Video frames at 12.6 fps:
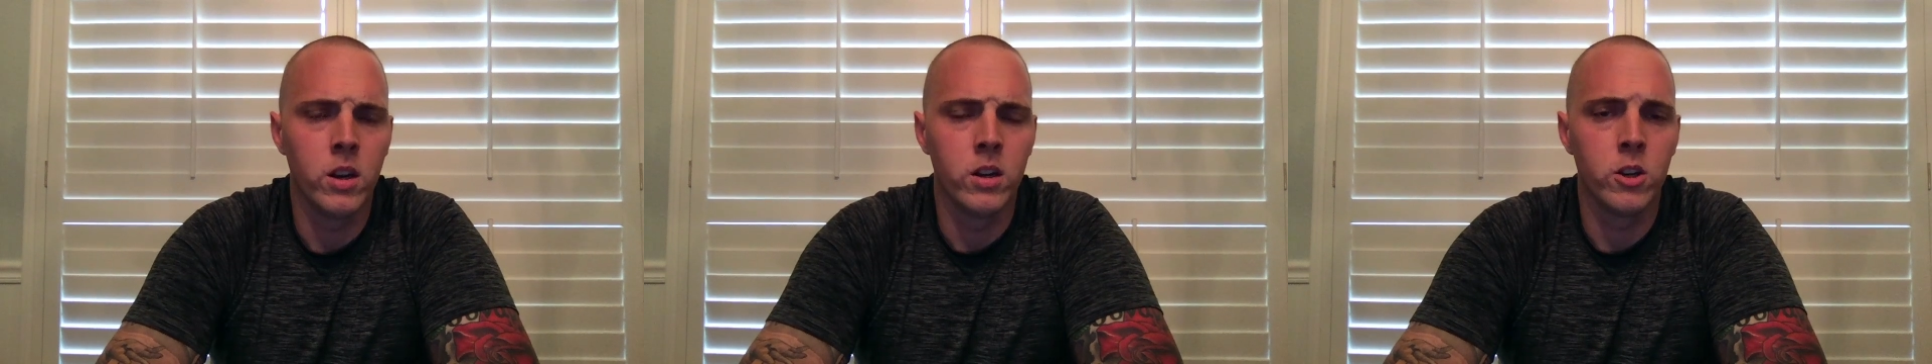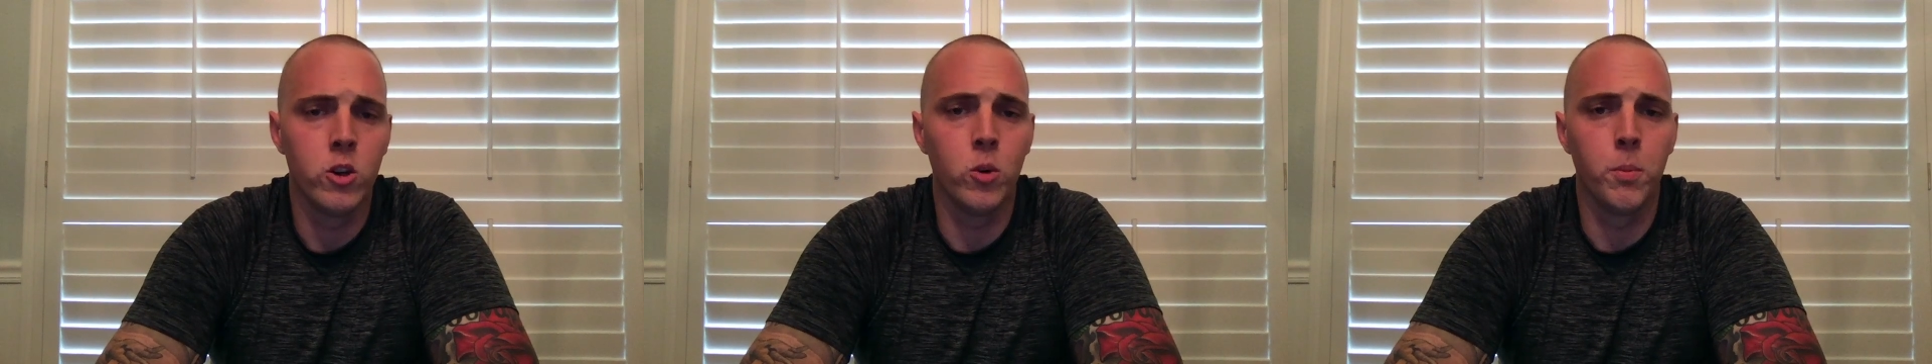
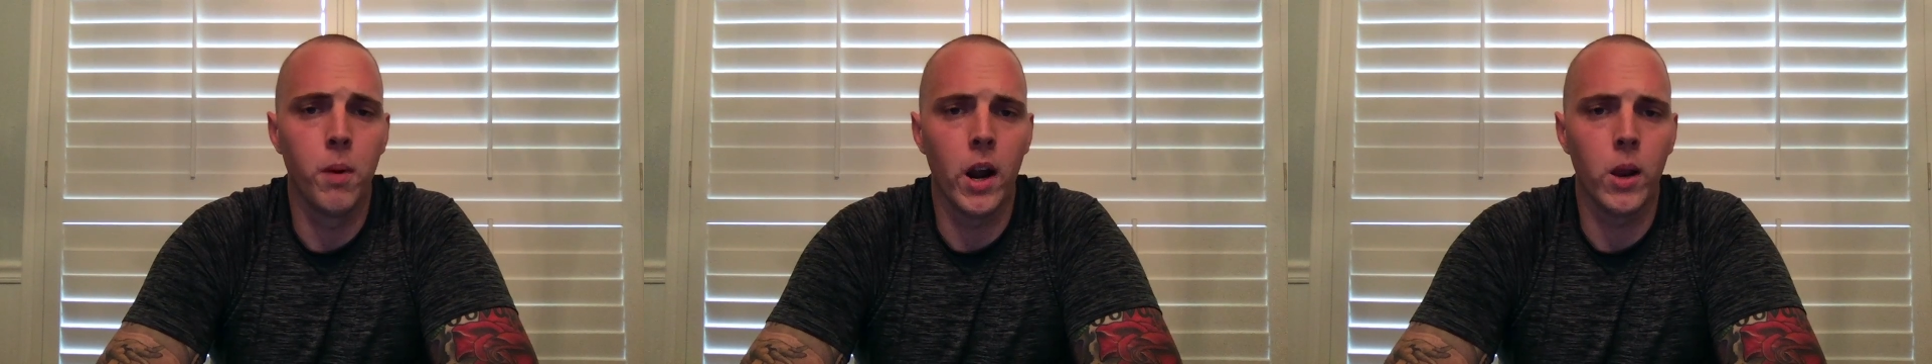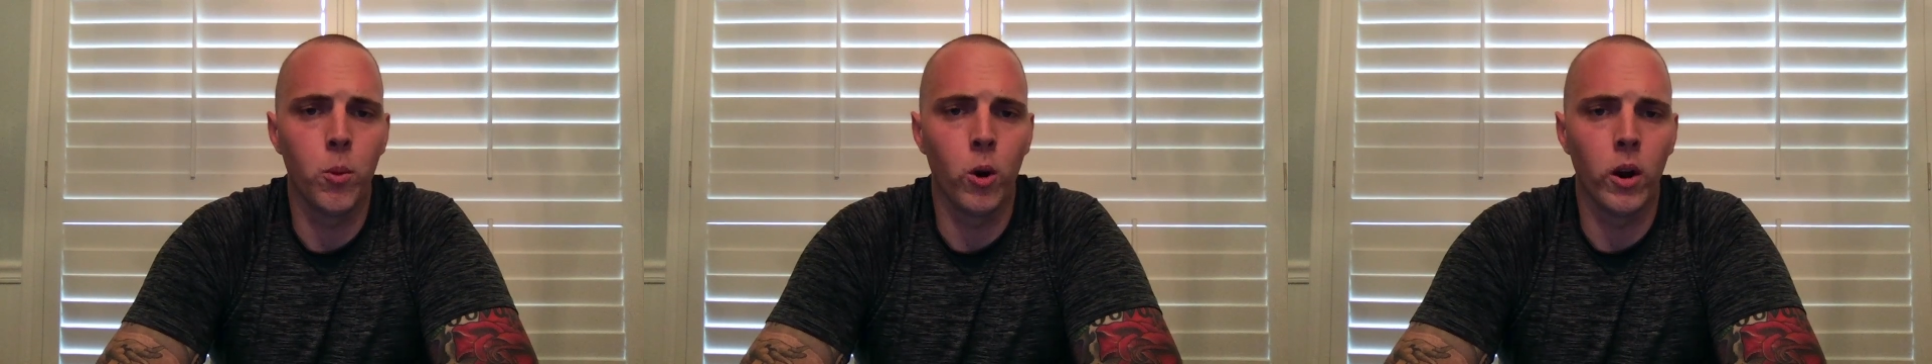to do
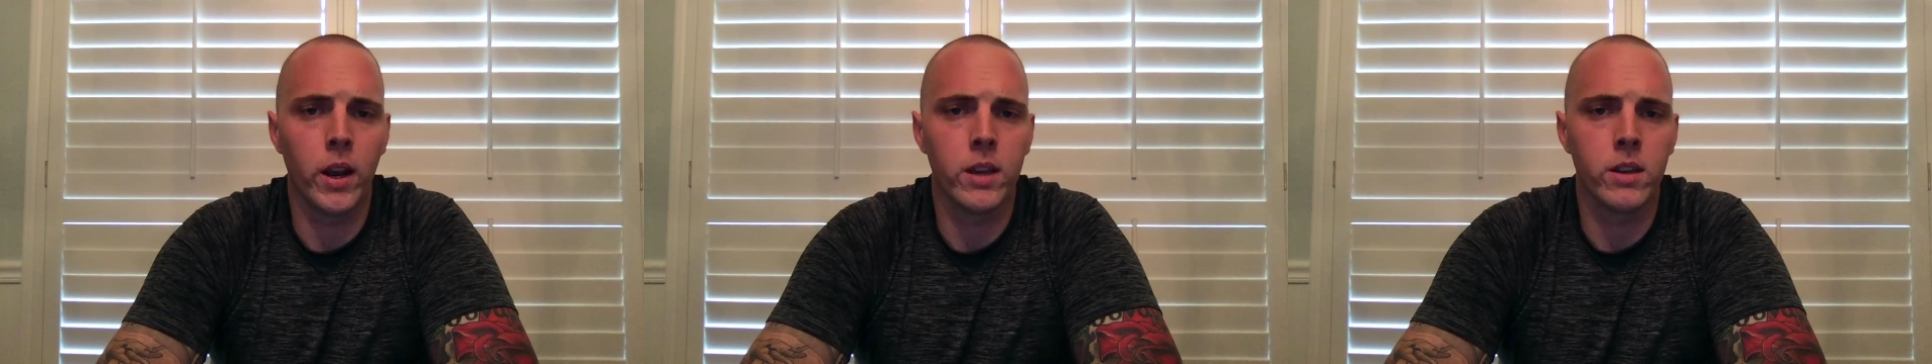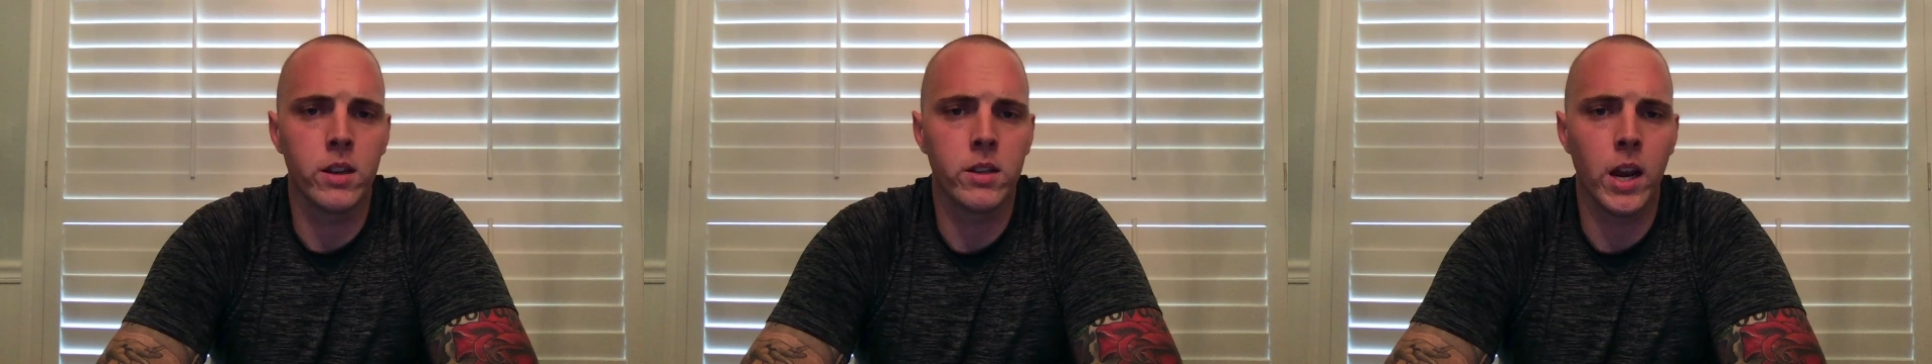body work, as
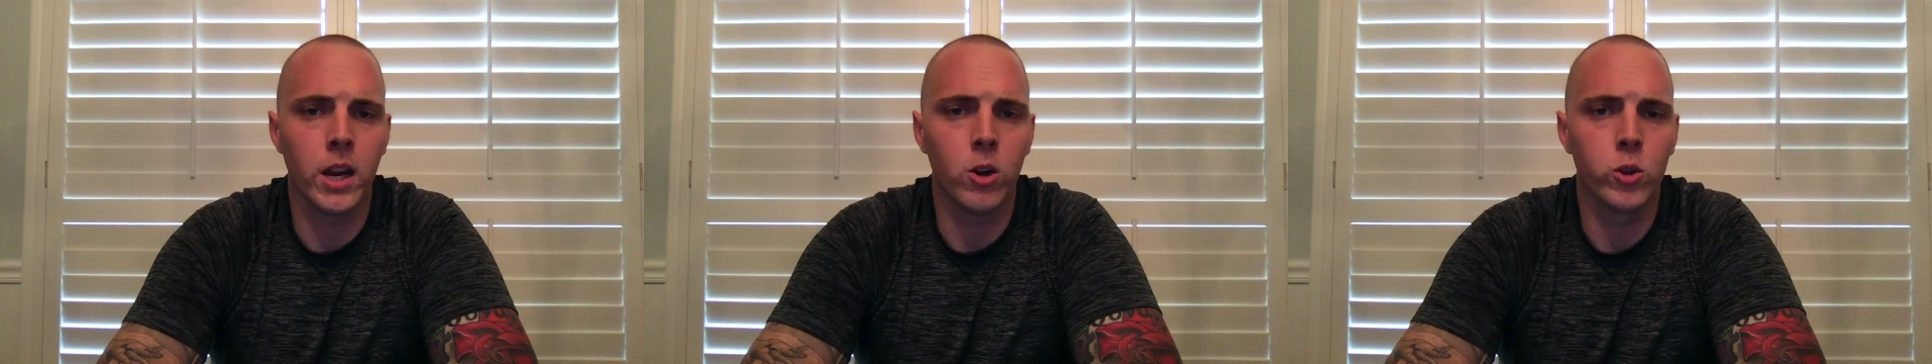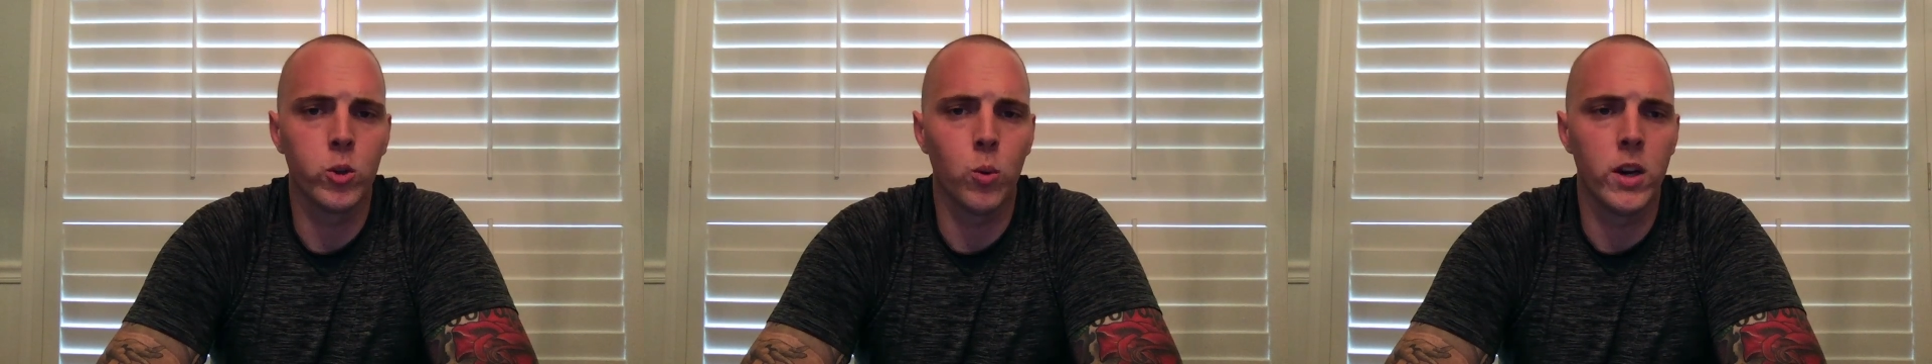I
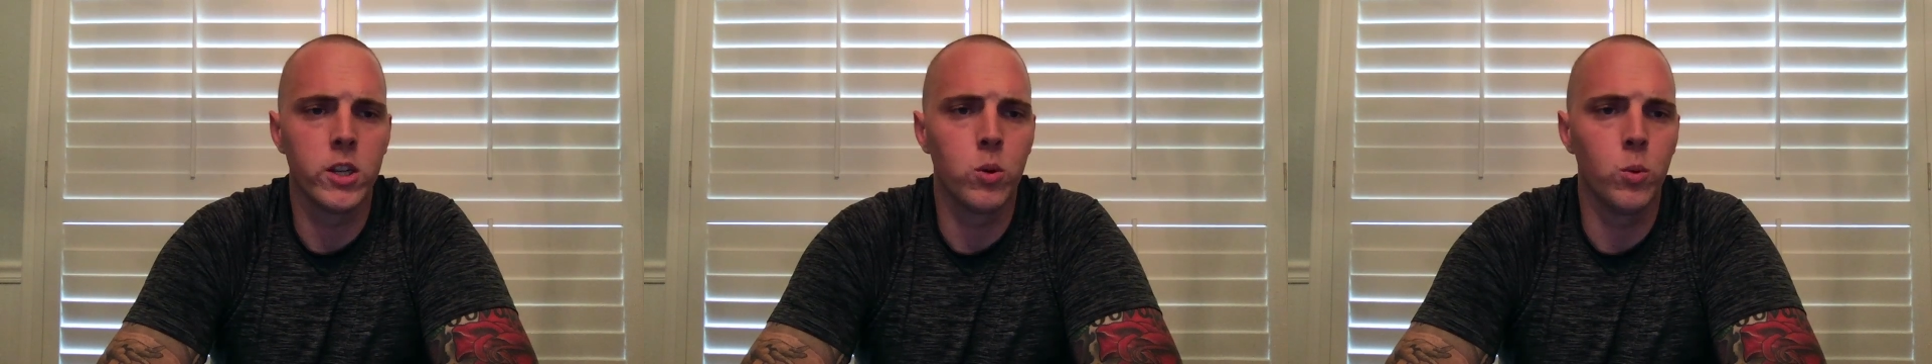cycle twice